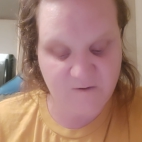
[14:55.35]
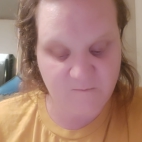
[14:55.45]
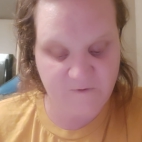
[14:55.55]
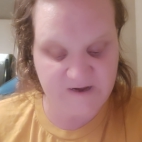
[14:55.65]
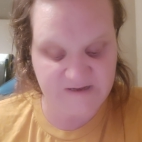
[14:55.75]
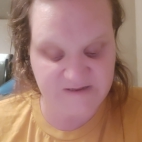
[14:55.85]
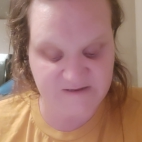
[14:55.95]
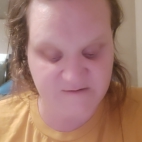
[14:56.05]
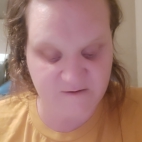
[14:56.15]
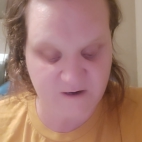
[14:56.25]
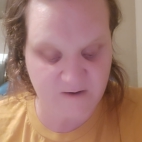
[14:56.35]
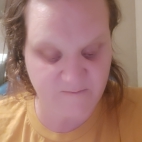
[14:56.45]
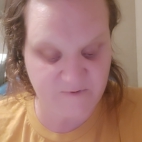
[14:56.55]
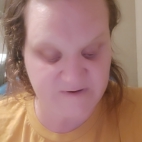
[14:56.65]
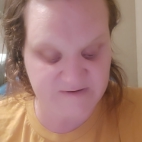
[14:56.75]
with
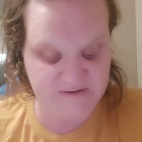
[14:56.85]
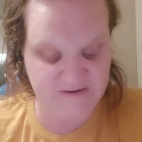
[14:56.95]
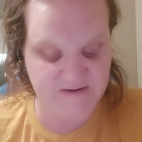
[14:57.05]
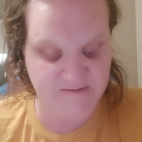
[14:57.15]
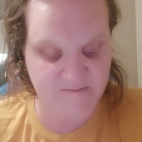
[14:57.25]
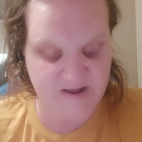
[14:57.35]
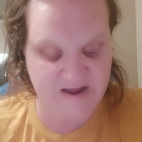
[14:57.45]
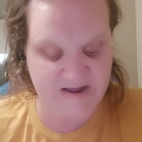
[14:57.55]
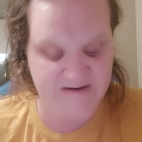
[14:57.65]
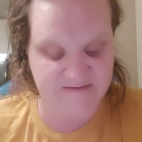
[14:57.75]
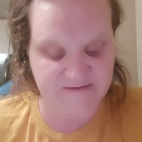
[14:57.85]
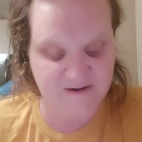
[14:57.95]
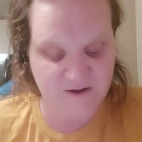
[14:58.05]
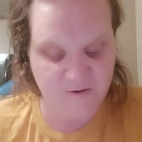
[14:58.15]
compass him as